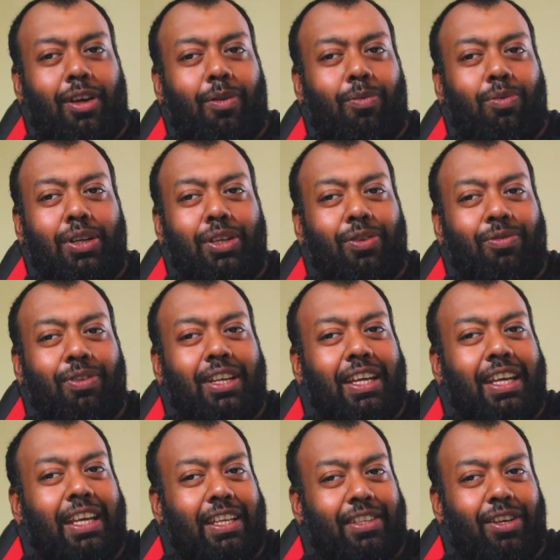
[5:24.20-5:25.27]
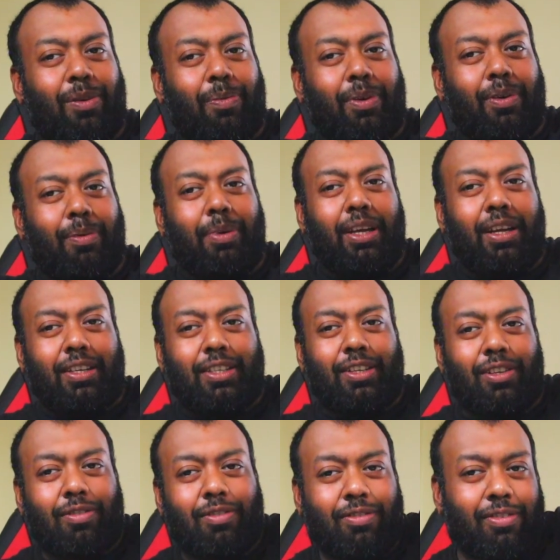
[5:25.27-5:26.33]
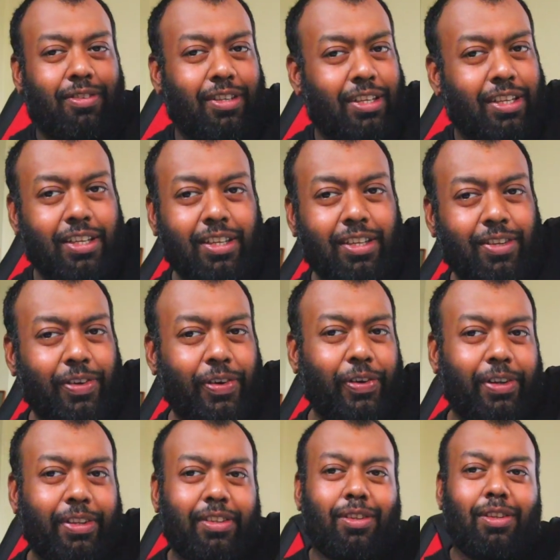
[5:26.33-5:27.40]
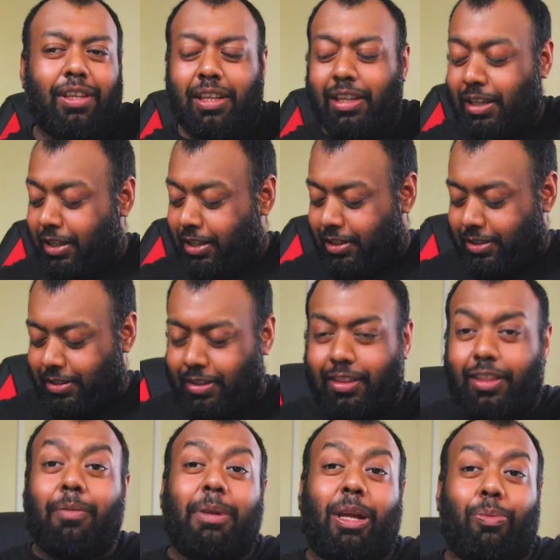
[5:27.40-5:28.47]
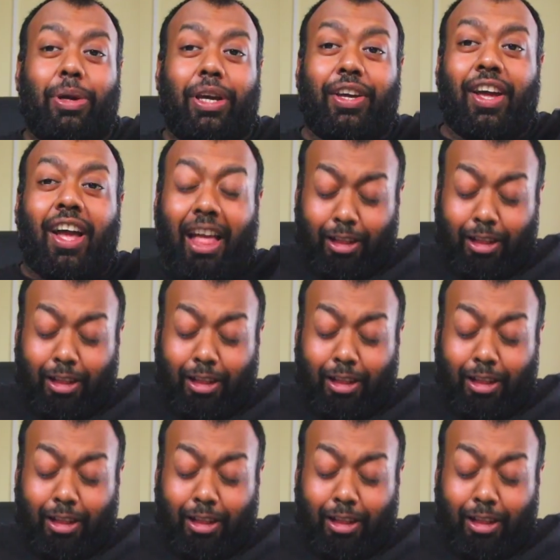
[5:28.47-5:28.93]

we're not really eating this out. We're actually gonna, pardon, thumbnail pick.